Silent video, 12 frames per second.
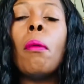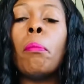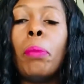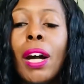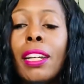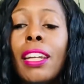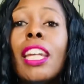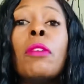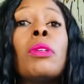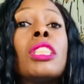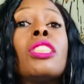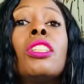But he
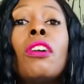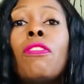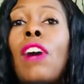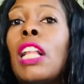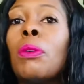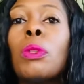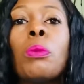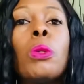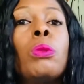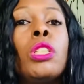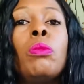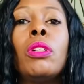was still following the
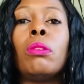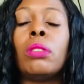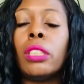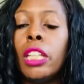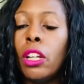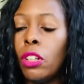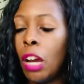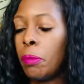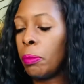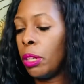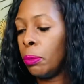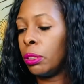rules. He went through security. I
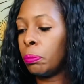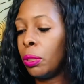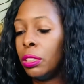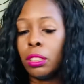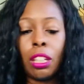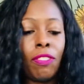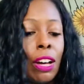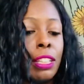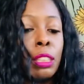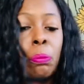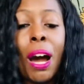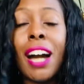remember he was putting stuff out
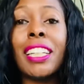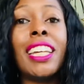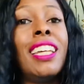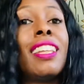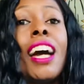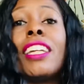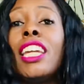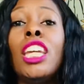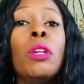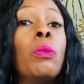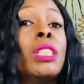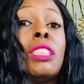his pocket like
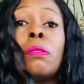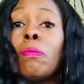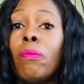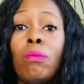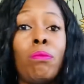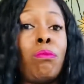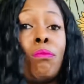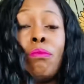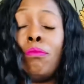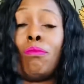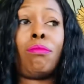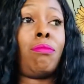he
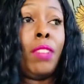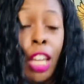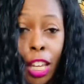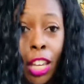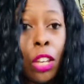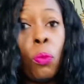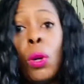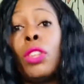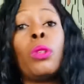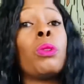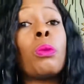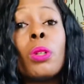went
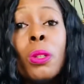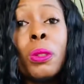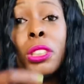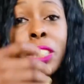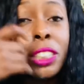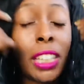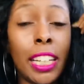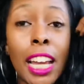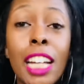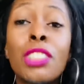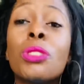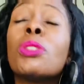through the rules. This is St.
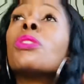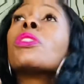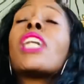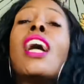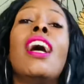Andrews.